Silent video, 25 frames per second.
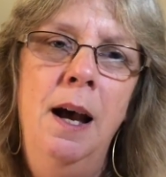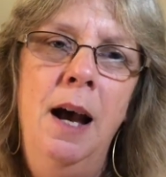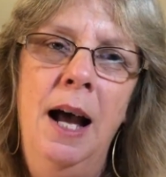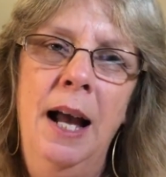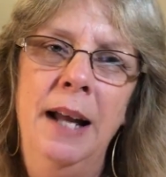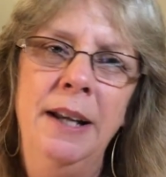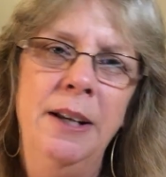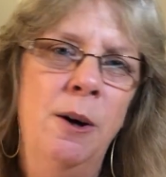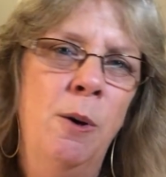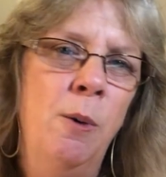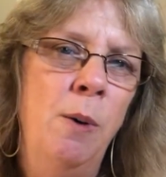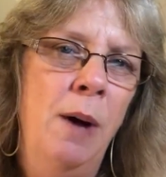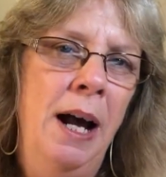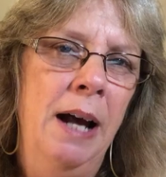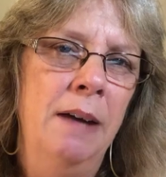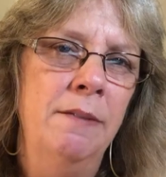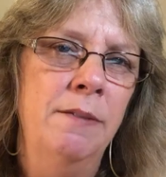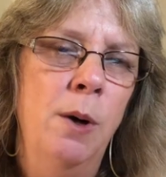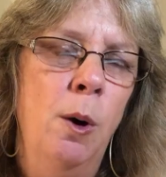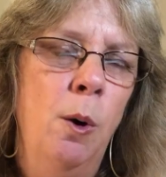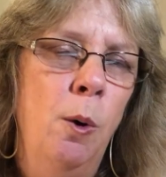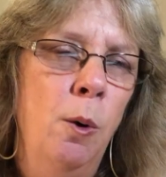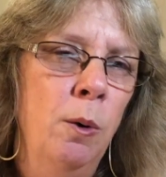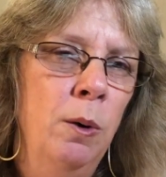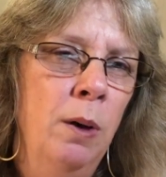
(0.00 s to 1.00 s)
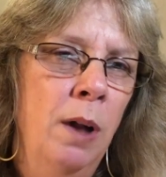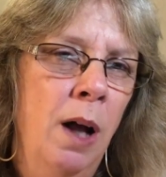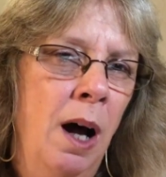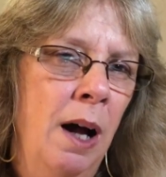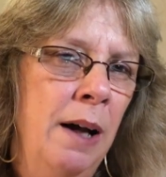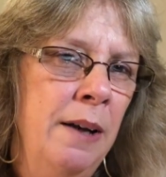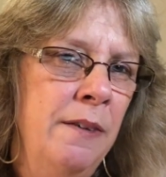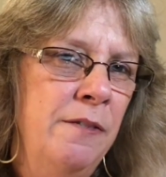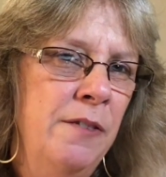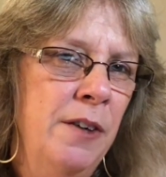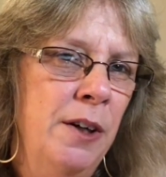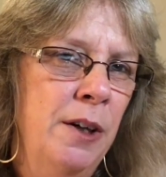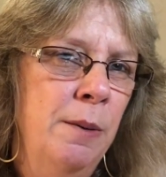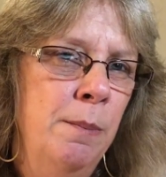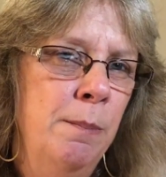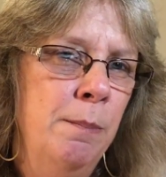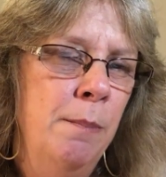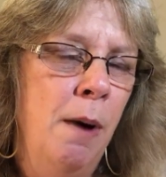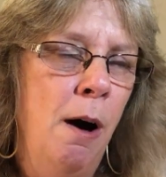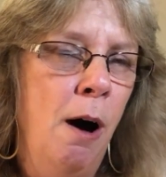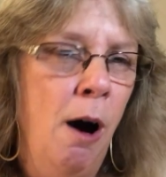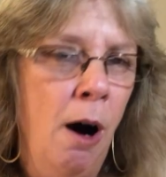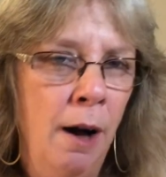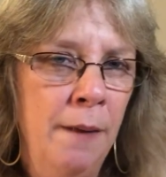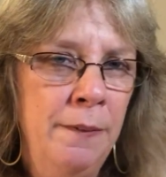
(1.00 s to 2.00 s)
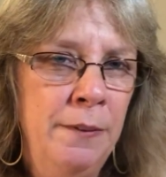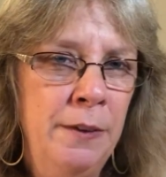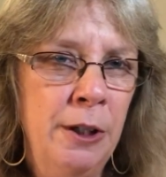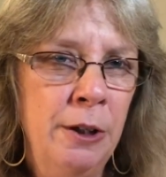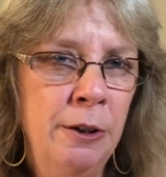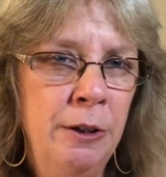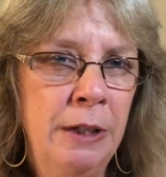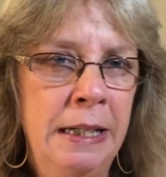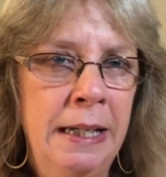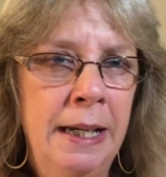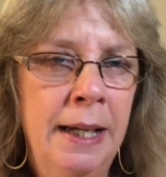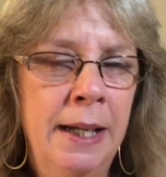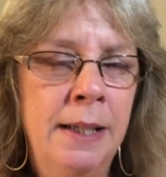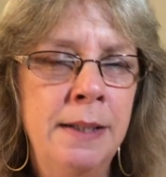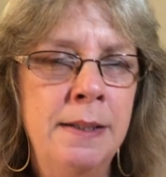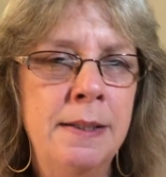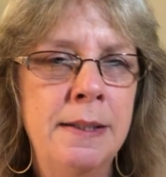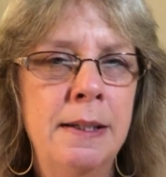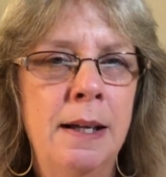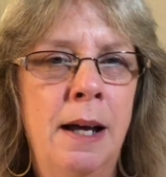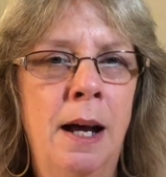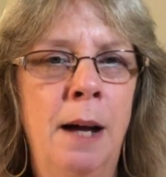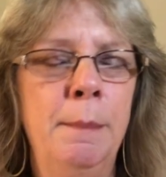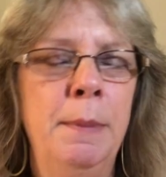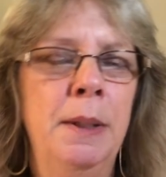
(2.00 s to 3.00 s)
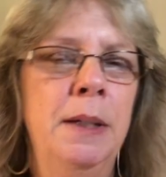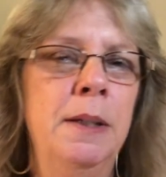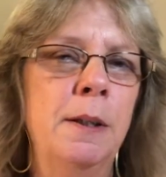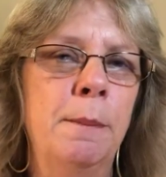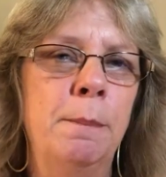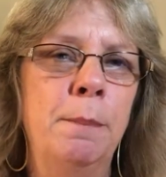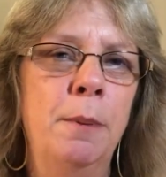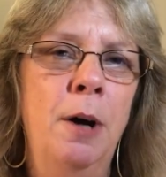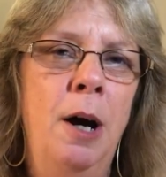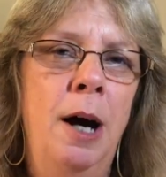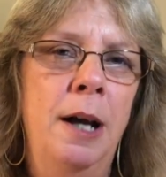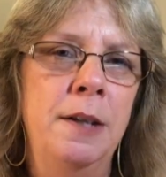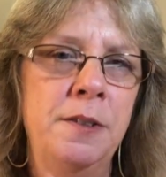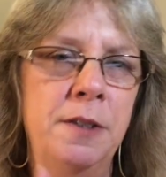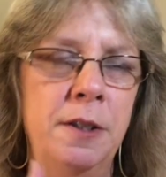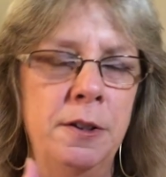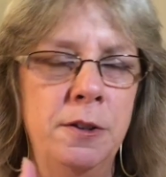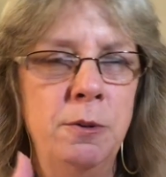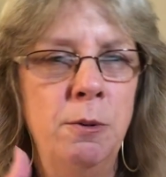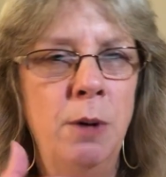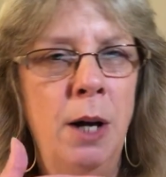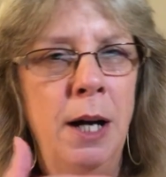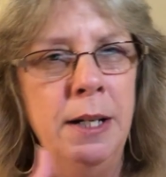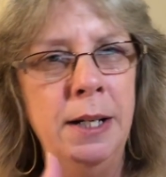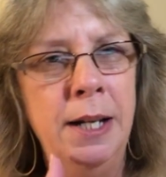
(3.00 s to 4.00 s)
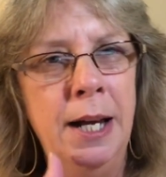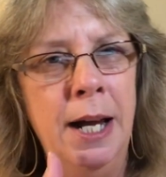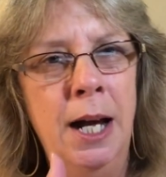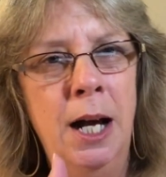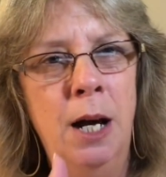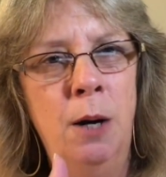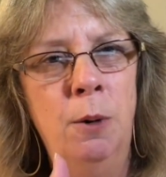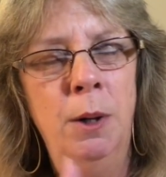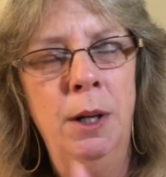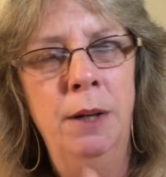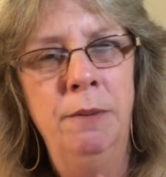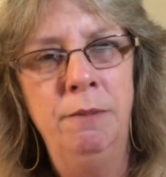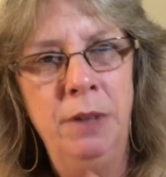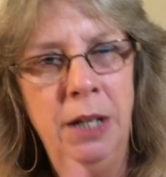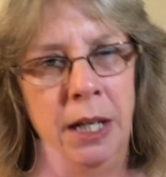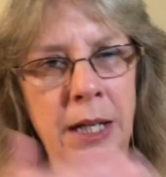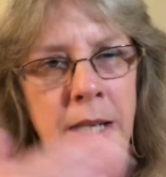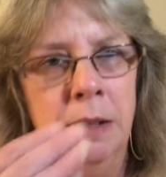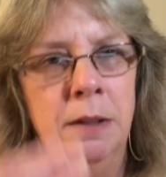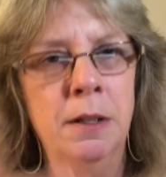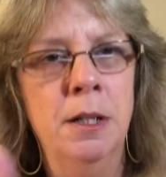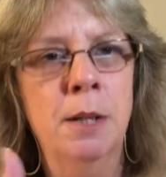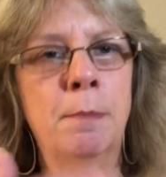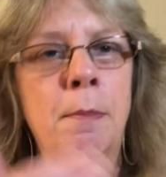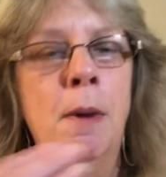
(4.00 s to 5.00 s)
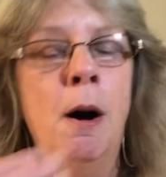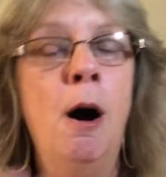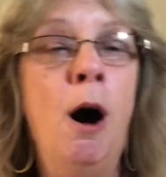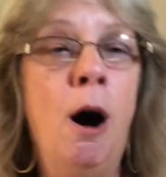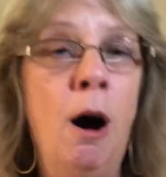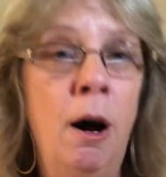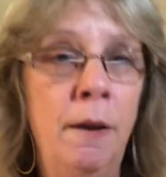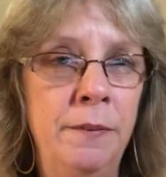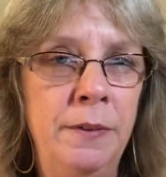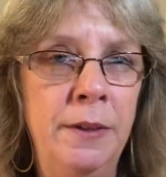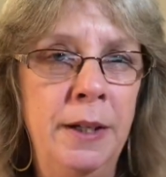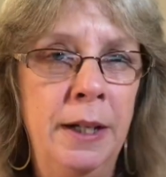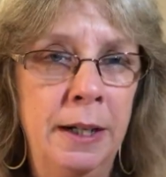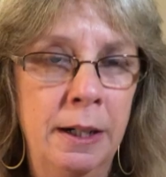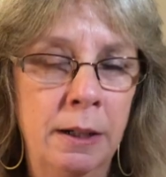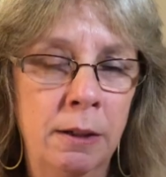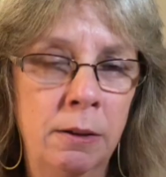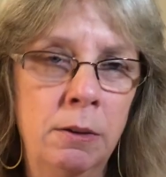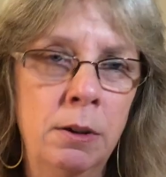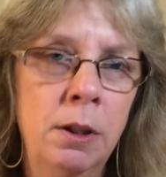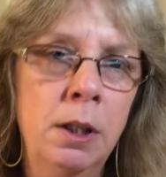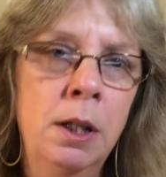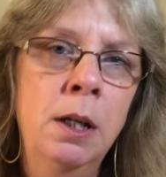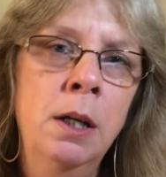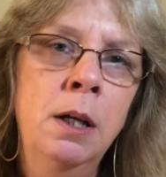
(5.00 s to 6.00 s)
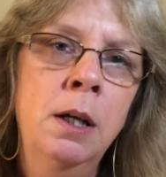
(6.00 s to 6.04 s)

I don't have a whole lot of them on there yet. I'm in the process right now of getting them on there.